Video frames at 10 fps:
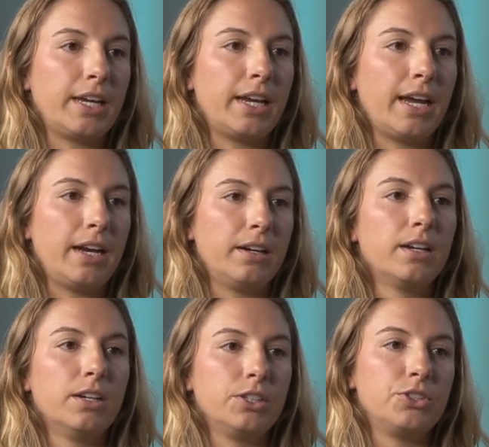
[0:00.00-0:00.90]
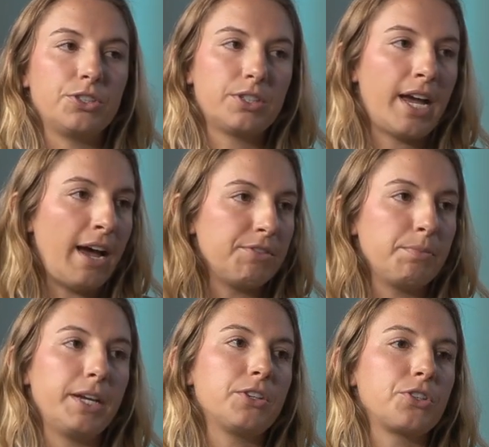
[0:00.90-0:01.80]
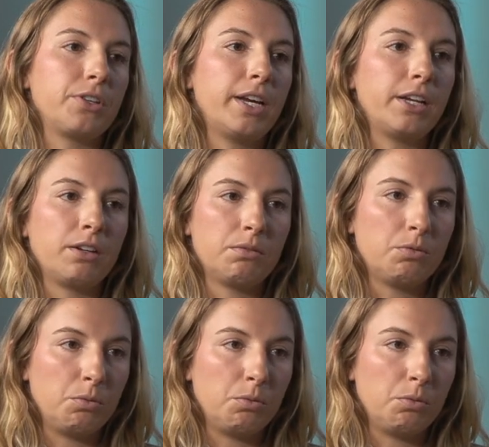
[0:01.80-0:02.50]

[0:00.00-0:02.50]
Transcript: and just have to make sure that you're